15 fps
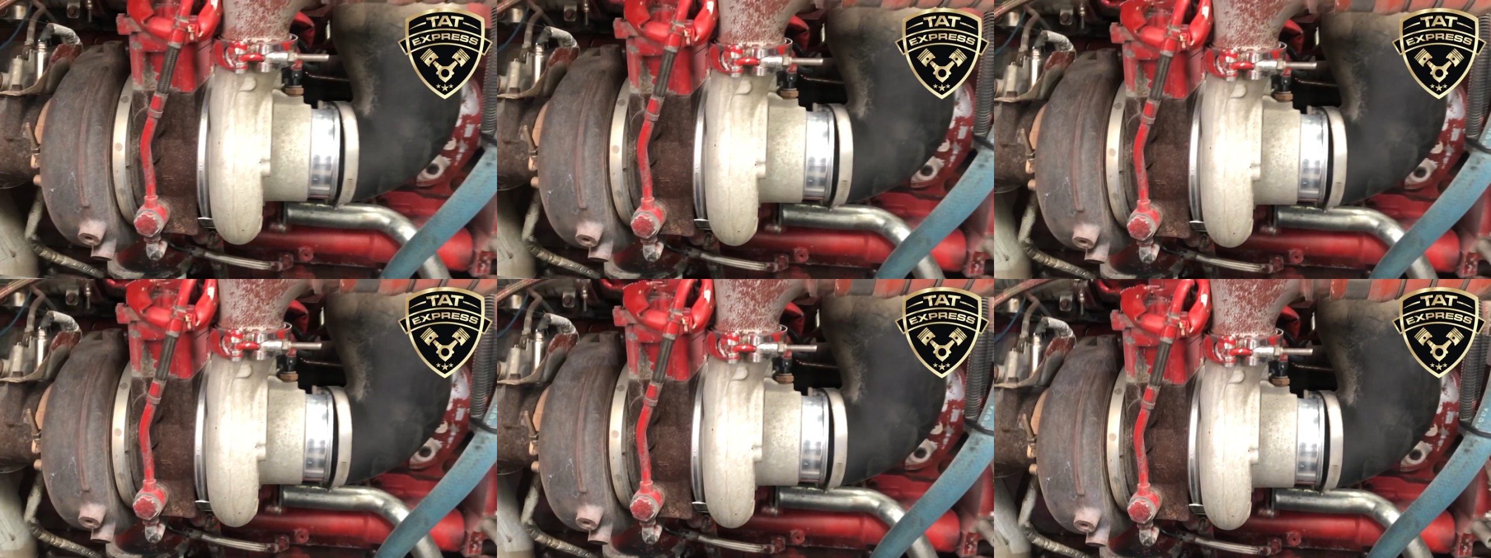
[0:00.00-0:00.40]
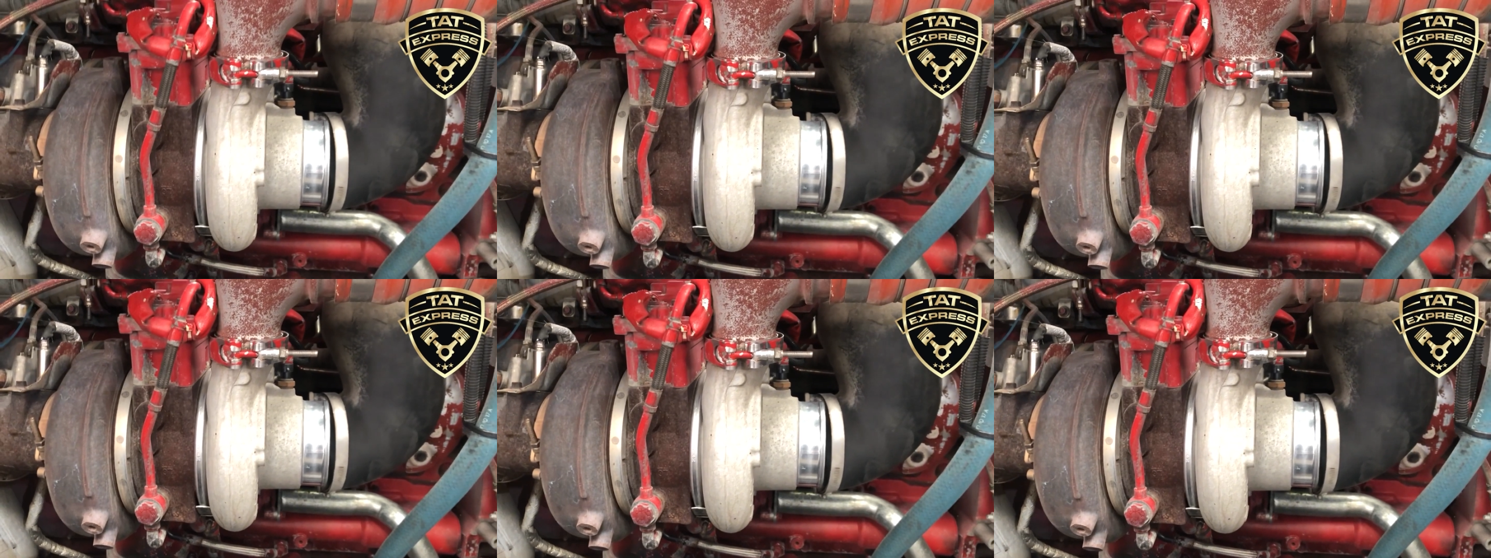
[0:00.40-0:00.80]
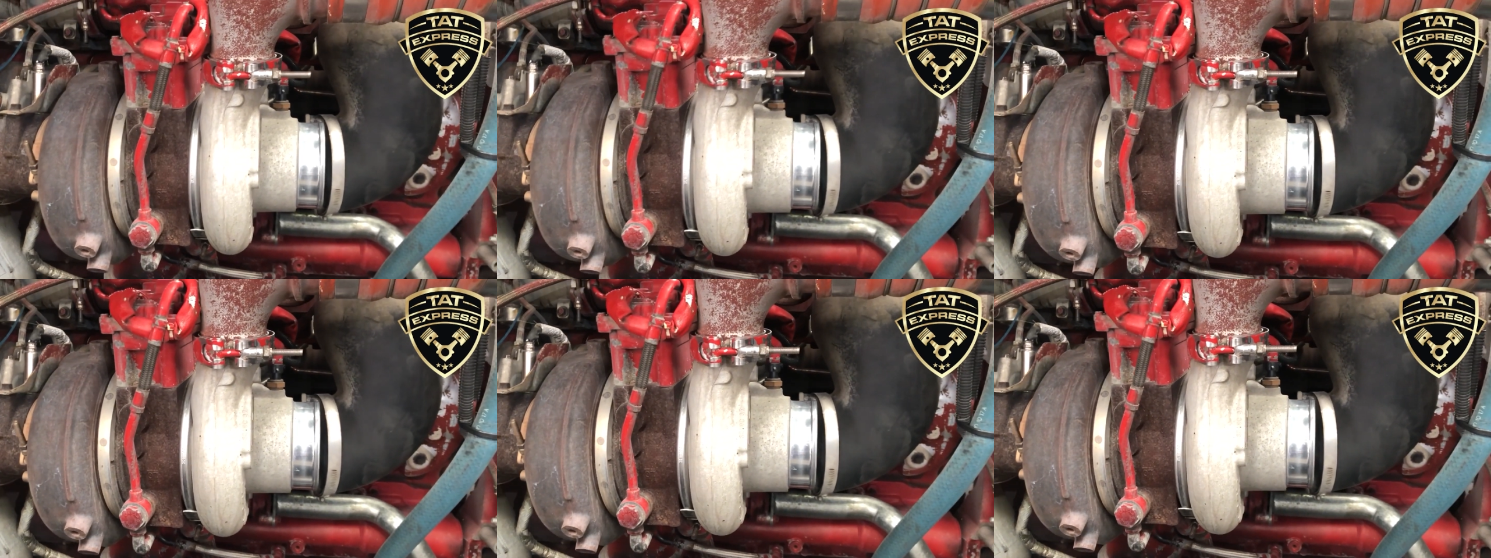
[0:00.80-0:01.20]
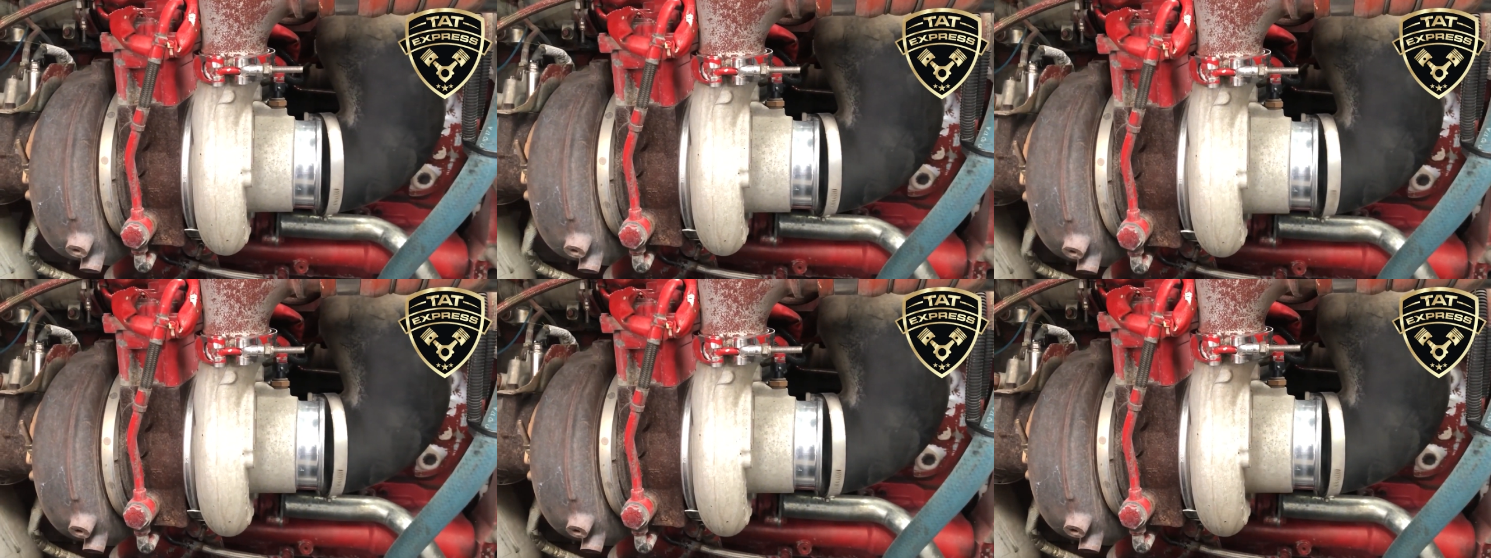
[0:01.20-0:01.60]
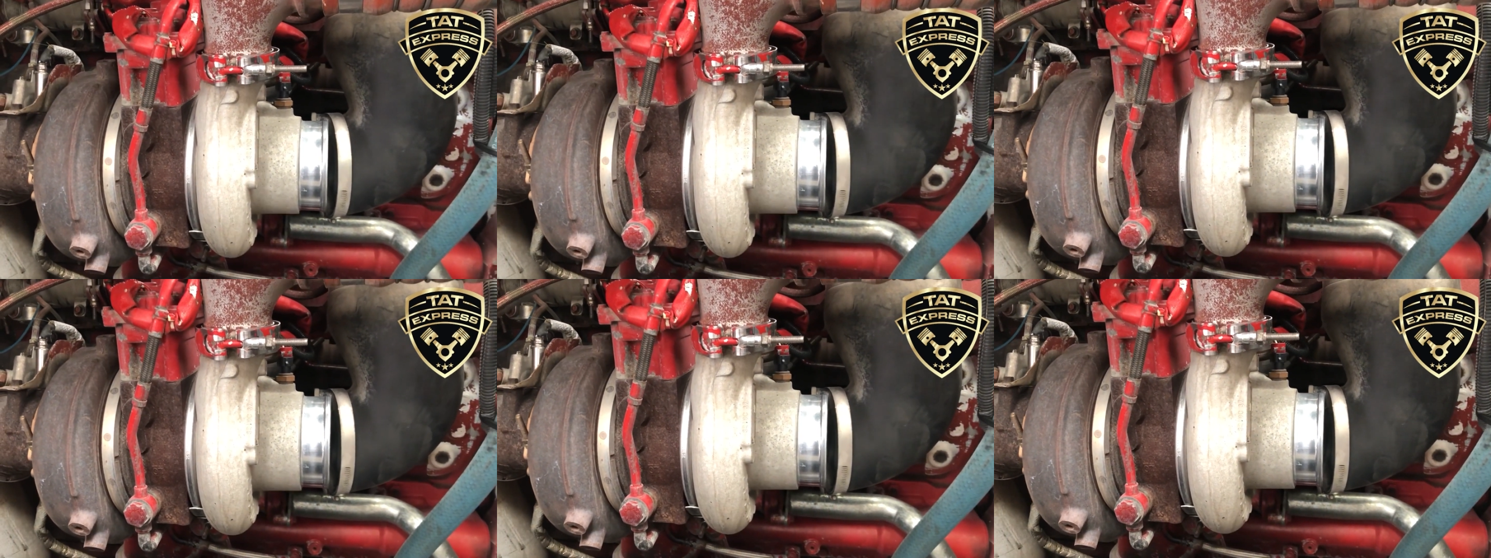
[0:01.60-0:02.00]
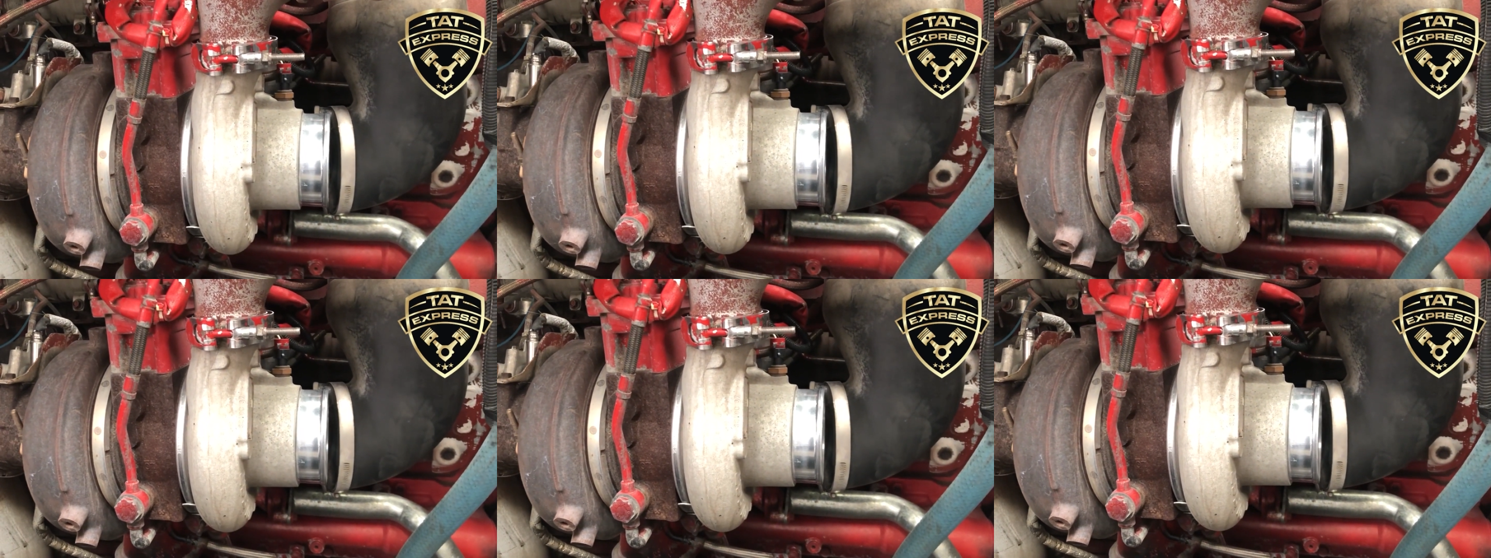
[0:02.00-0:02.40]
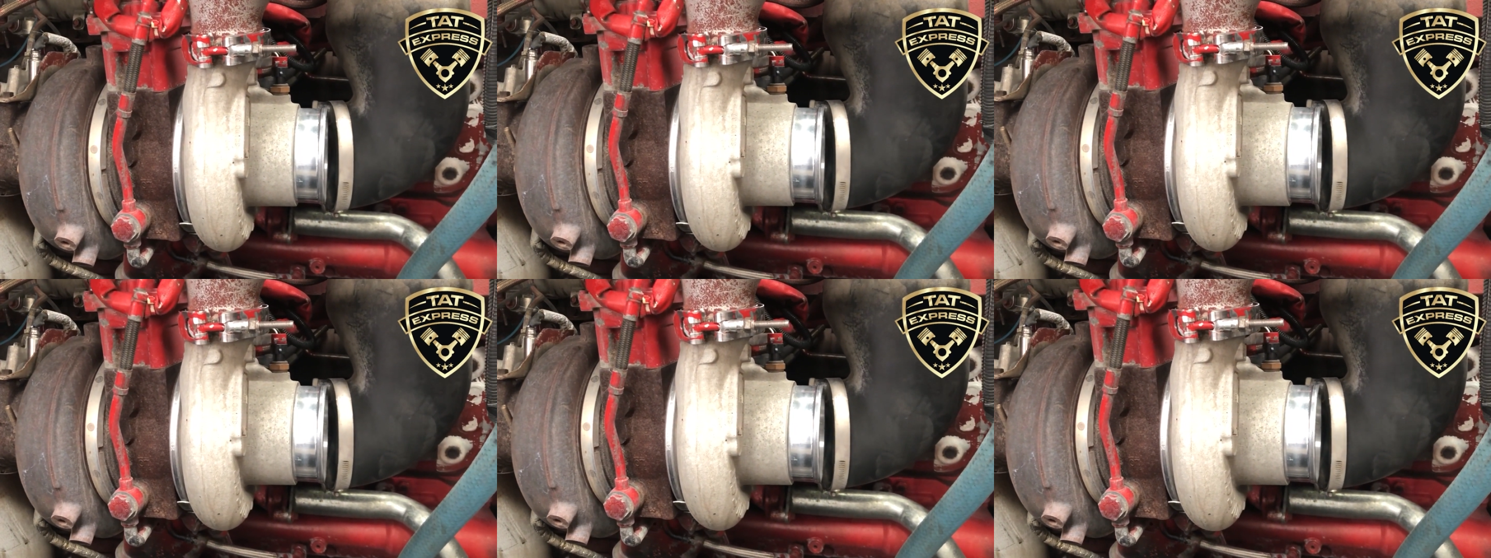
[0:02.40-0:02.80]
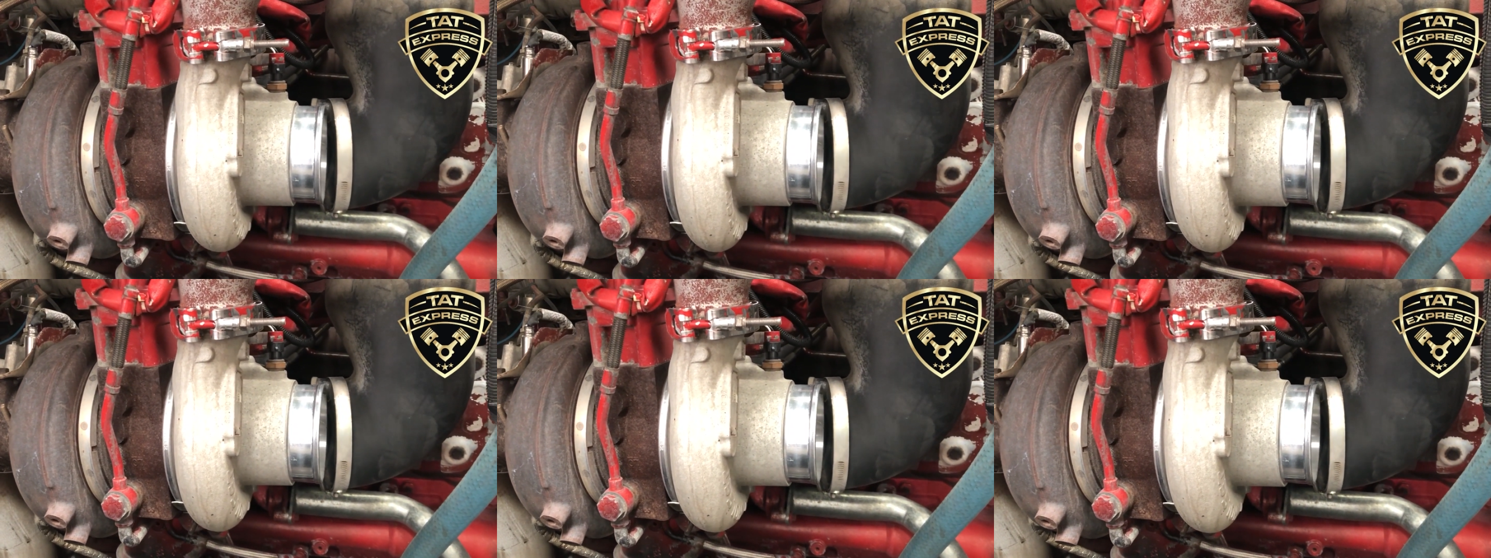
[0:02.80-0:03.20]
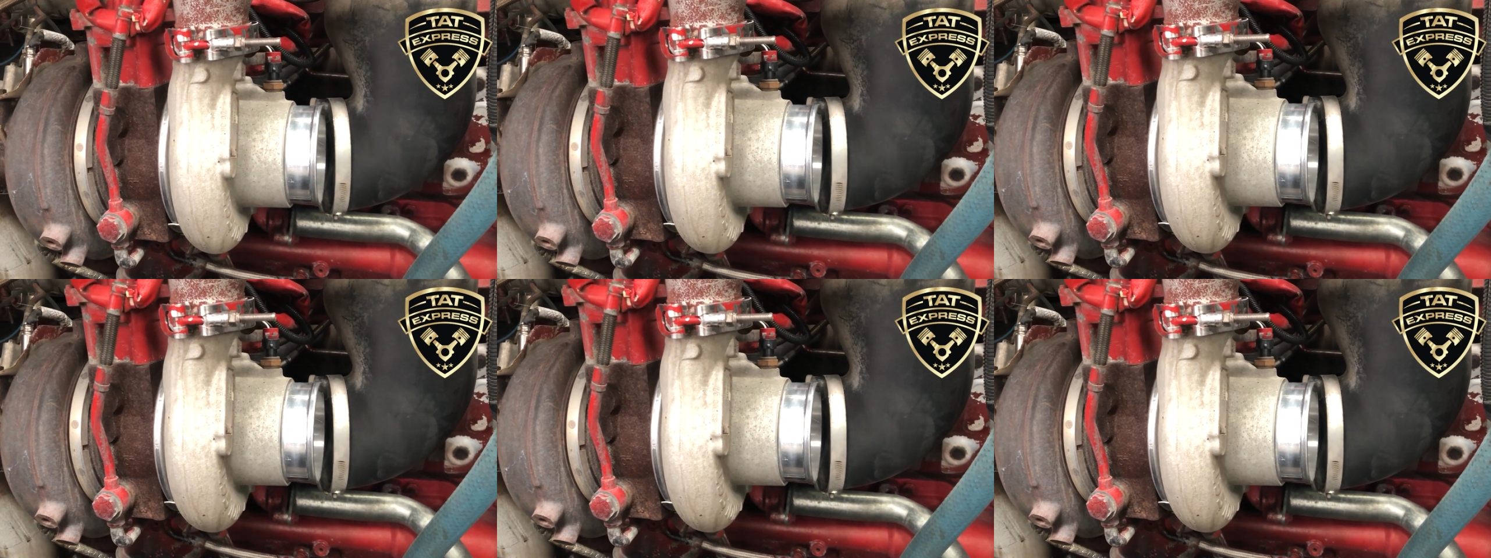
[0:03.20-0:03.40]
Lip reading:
[unreadable: no face in view]